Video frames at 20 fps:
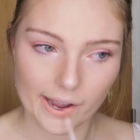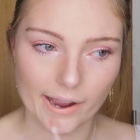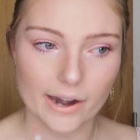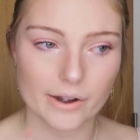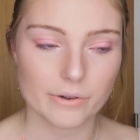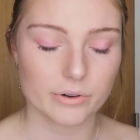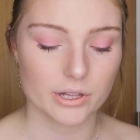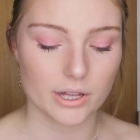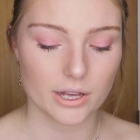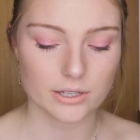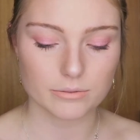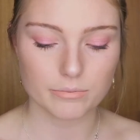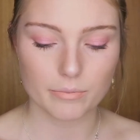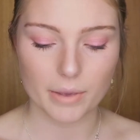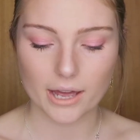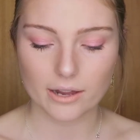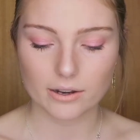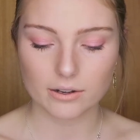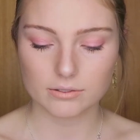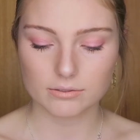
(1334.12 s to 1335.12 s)
I realize
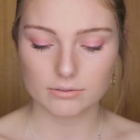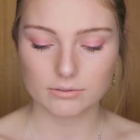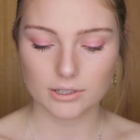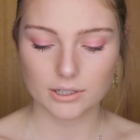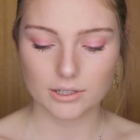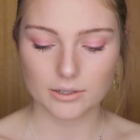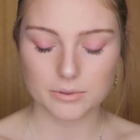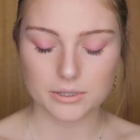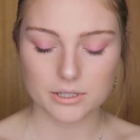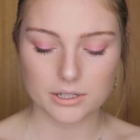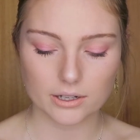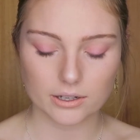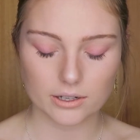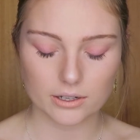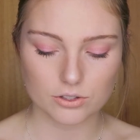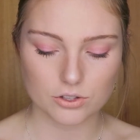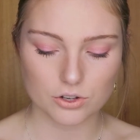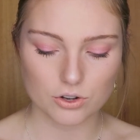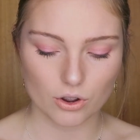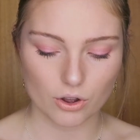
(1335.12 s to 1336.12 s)
matte lipstick
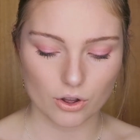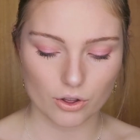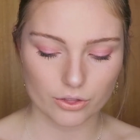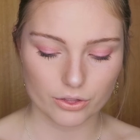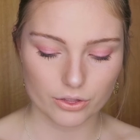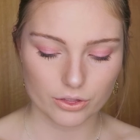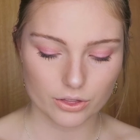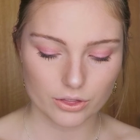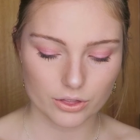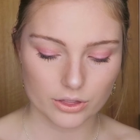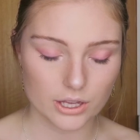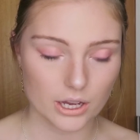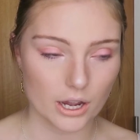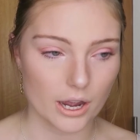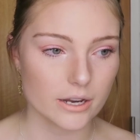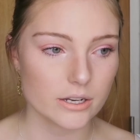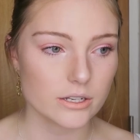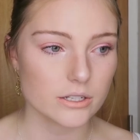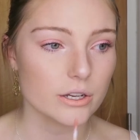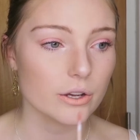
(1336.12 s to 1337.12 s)
is not the
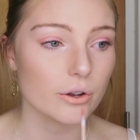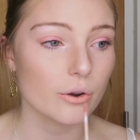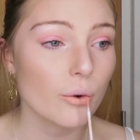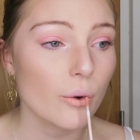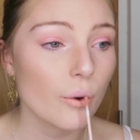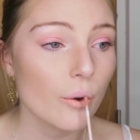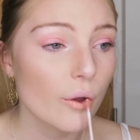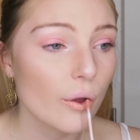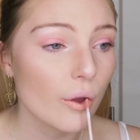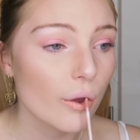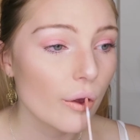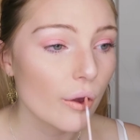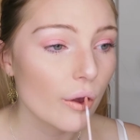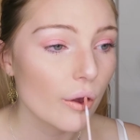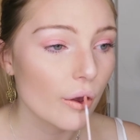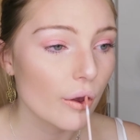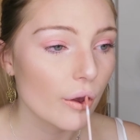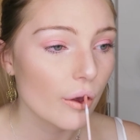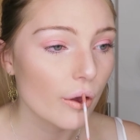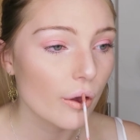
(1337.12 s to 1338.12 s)
ideal
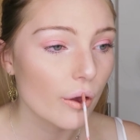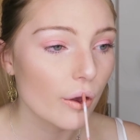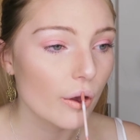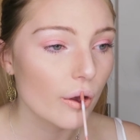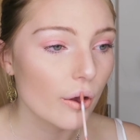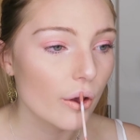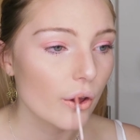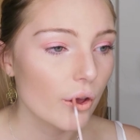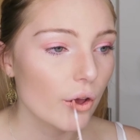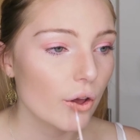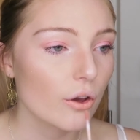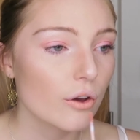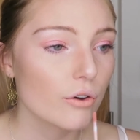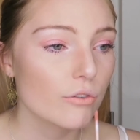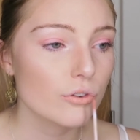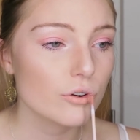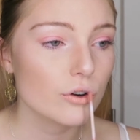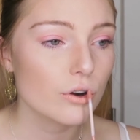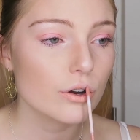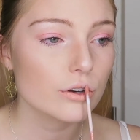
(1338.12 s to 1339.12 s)

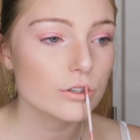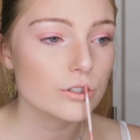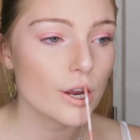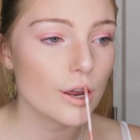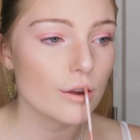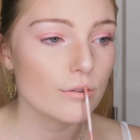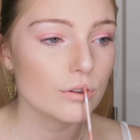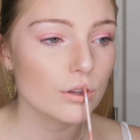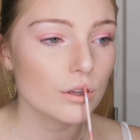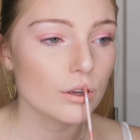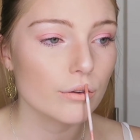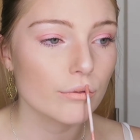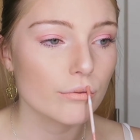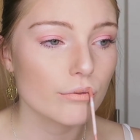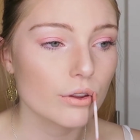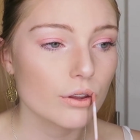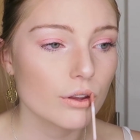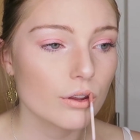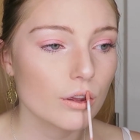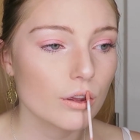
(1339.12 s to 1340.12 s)
for chapped lips.